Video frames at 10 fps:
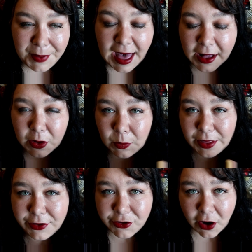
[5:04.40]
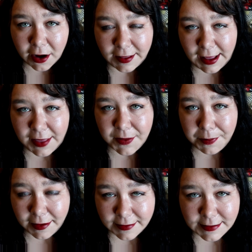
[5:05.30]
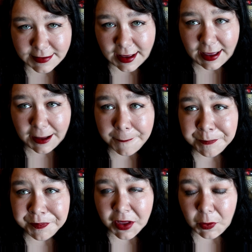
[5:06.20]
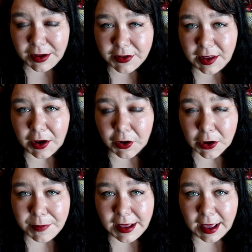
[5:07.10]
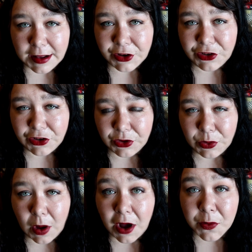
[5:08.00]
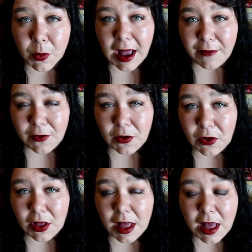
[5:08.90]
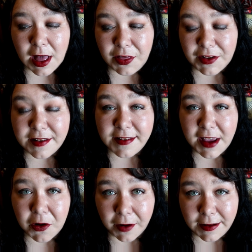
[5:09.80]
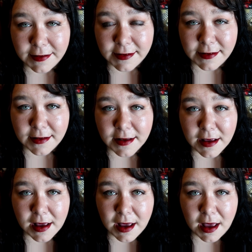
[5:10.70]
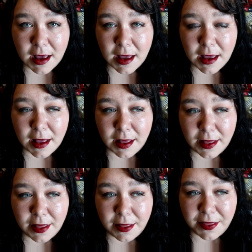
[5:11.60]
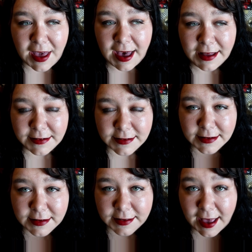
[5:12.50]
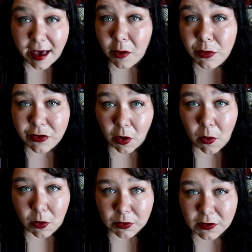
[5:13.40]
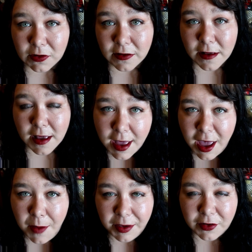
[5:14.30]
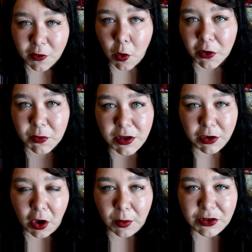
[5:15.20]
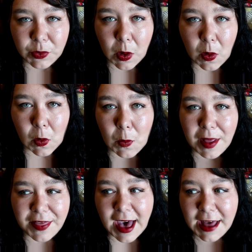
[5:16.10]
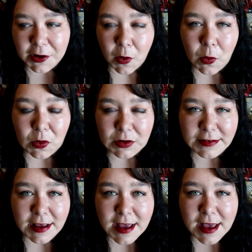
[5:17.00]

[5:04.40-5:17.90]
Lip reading: back with Charlie in the present day, we see her begin to unravel the secrets that the house holds. Because of course, when you go into a home that old,